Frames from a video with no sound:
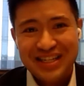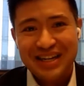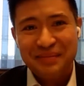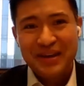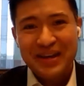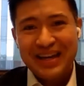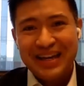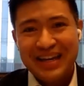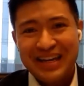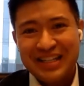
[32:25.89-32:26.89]
This is
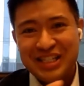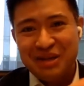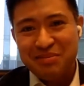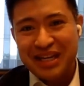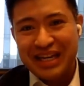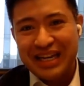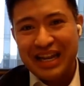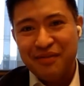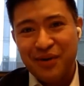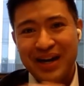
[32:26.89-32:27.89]
it seems like a
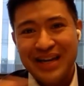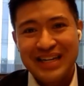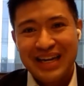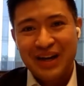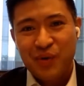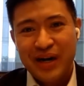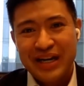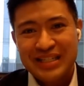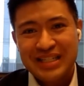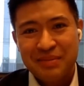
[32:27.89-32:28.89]
never-ending race.